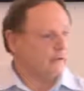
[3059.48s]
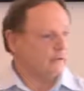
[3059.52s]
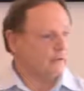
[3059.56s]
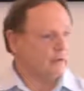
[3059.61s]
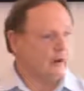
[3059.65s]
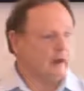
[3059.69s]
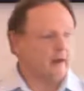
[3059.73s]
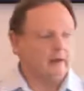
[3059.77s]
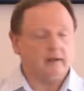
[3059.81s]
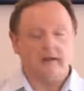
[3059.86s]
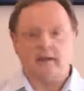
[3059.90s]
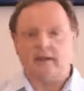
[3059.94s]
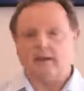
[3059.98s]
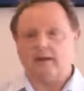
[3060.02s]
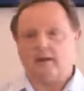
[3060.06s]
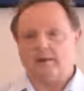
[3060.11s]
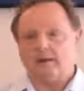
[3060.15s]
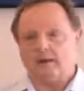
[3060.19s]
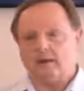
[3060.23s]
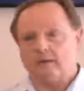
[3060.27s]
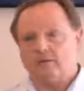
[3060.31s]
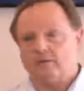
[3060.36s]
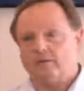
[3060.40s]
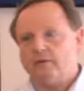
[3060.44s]
I'm struggling
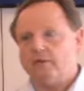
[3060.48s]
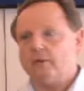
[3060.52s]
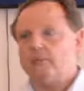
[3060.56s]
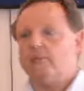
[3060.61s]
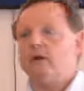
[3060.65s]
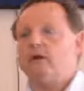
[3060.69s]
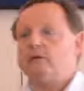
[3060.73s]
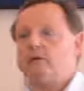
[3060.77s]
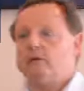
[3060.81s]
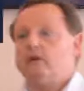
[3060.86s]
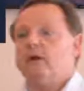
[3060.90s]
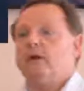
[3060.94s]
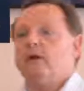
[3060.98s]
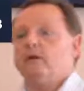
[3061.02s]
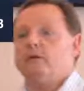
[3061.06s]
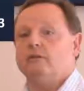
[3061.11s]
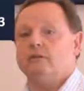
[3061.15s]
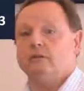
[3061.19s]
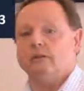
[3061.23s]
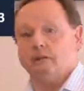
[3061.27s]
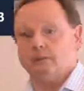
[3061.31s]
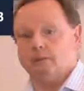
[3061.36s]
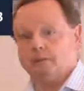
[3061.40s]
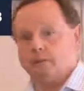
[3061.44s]
with everything I'm
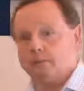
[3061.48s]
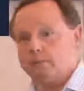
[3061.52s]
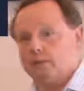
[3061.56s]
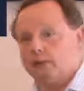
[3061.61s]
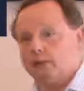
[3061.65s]
nurturing